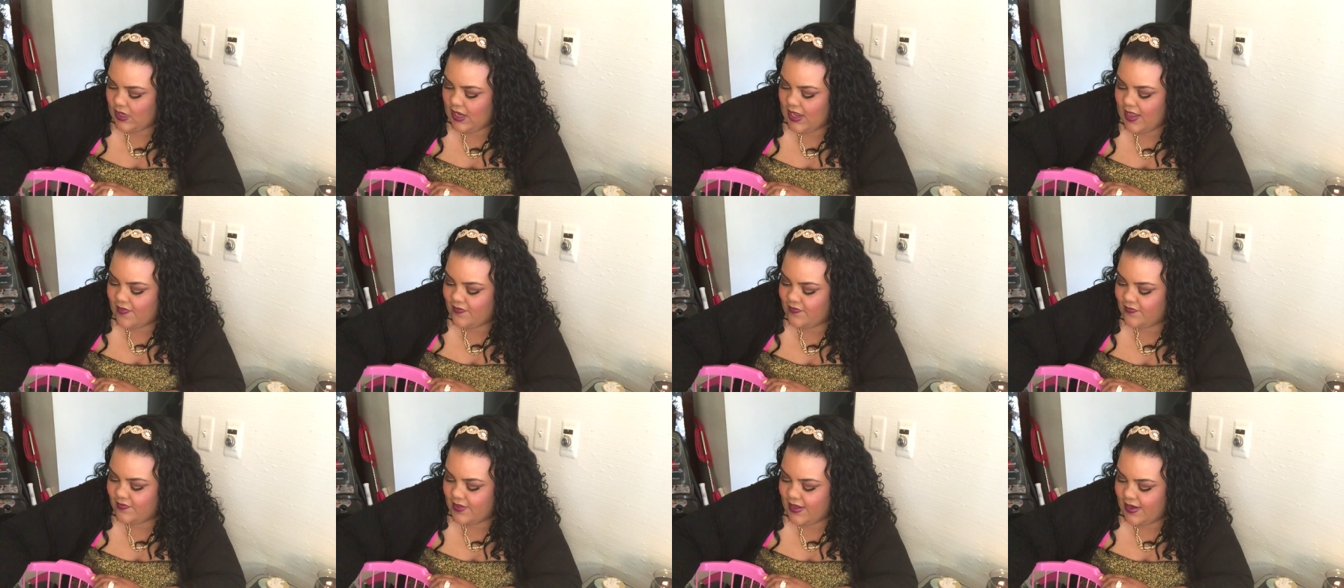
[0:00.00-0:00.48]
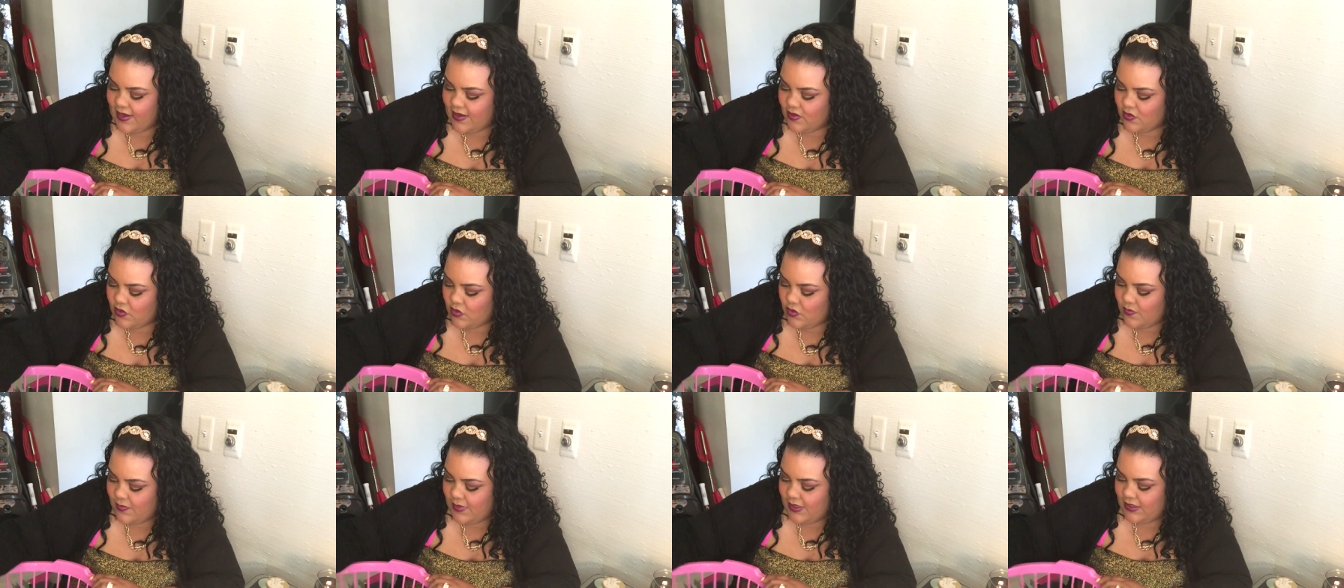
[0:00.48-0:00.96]
And then,
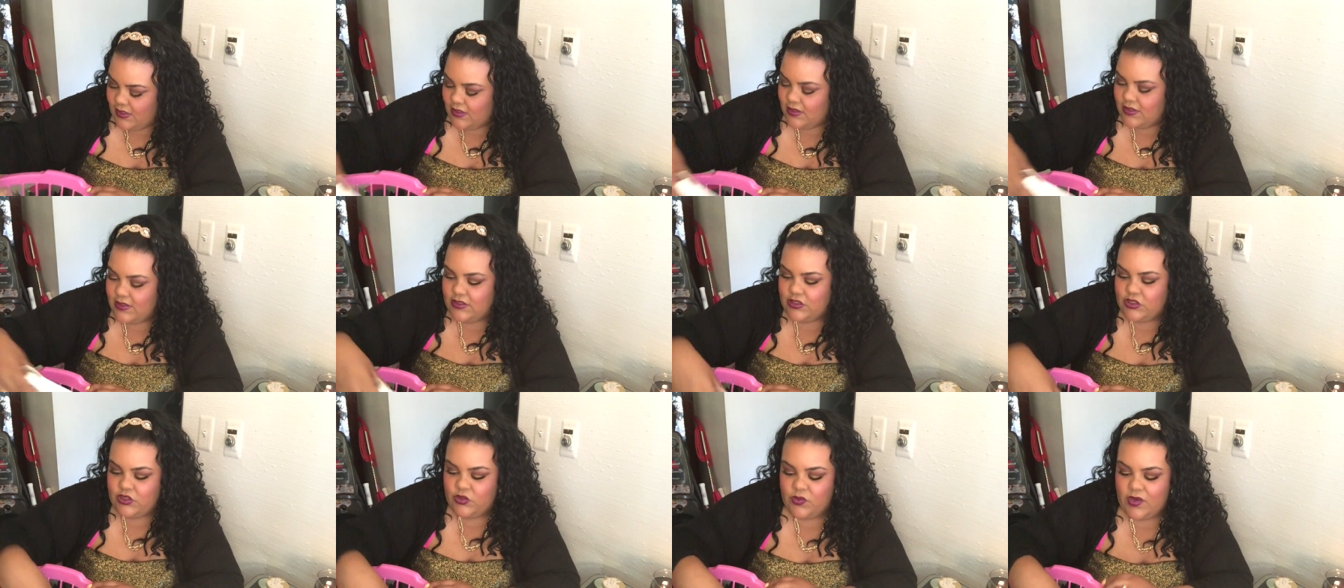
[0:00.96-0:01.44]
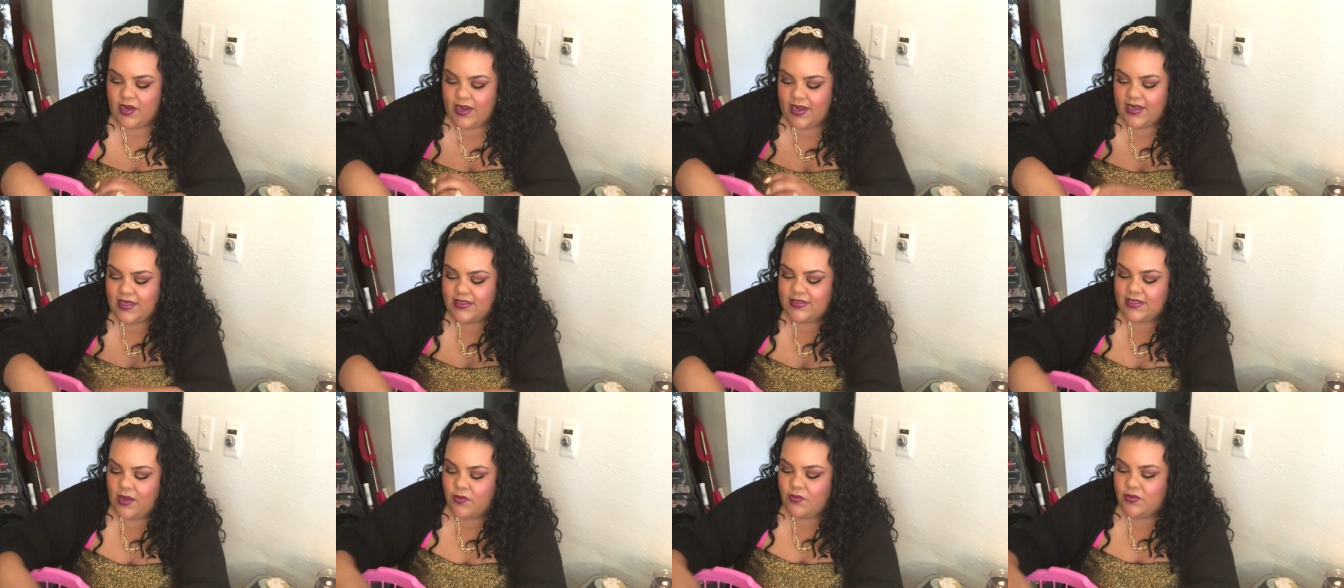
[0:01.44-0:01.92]
oh my goodness, you
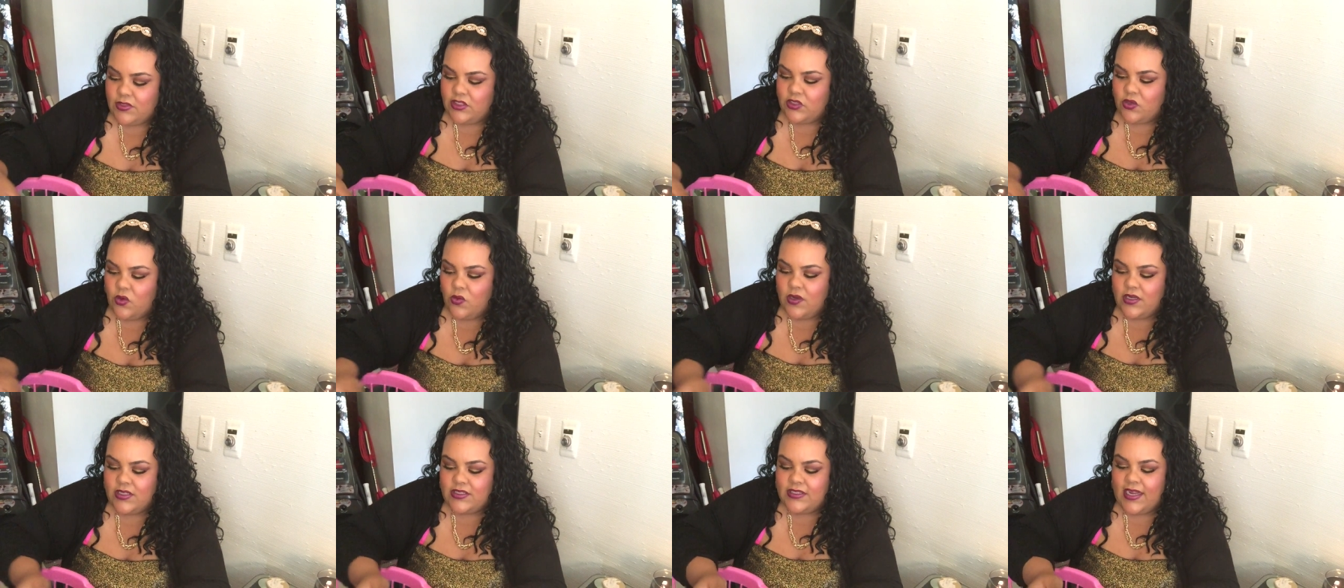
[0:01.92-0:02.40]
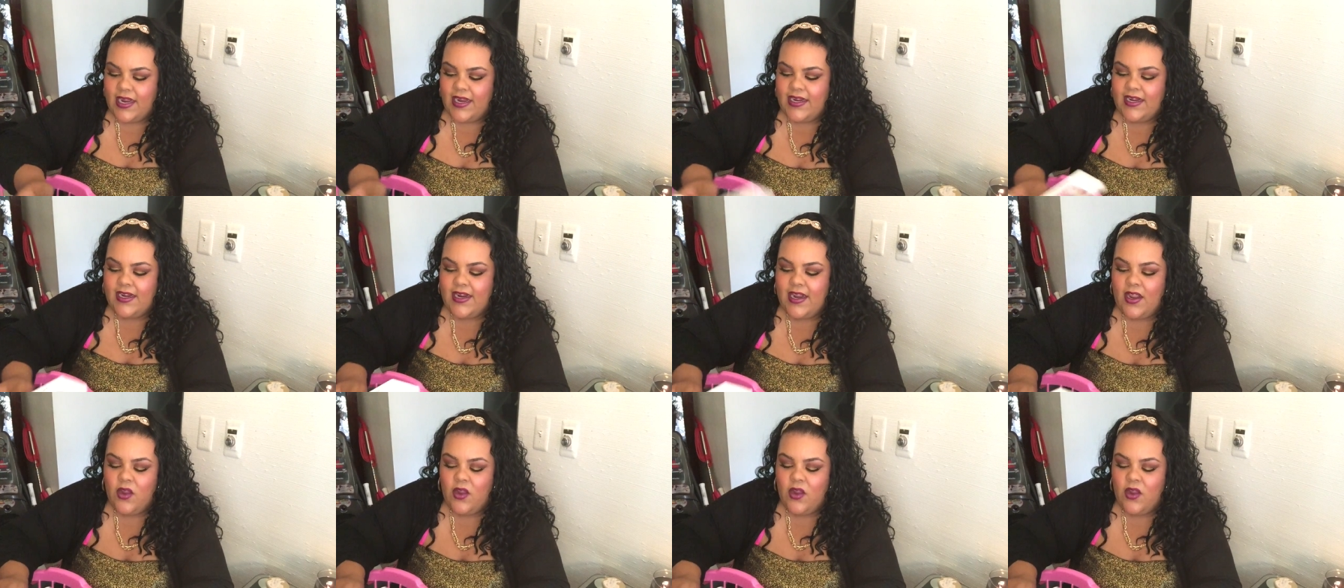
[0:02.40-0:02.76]
guys, I was so excited.